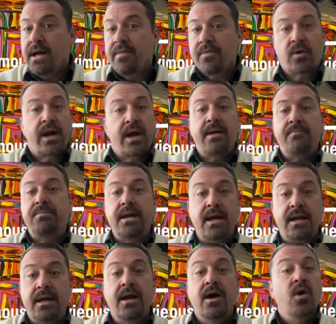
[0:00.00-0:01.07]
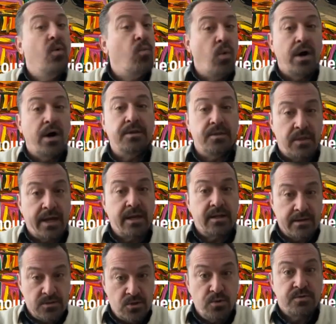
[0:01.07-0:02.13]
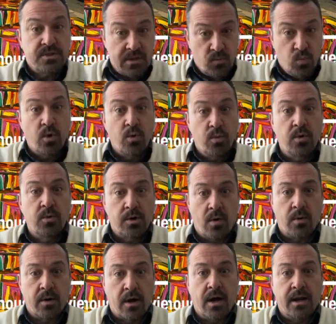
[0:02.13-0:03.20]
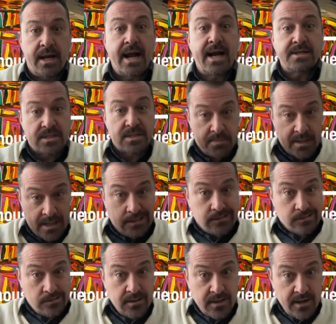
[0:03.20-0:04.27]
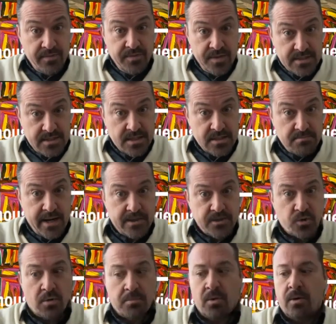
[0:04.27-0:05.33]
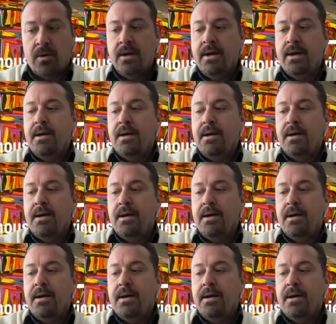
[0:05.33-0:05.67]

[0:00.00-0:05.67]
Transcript: There can't be any, what, like, as you've said, woo woo going on. It has to be this is measurable.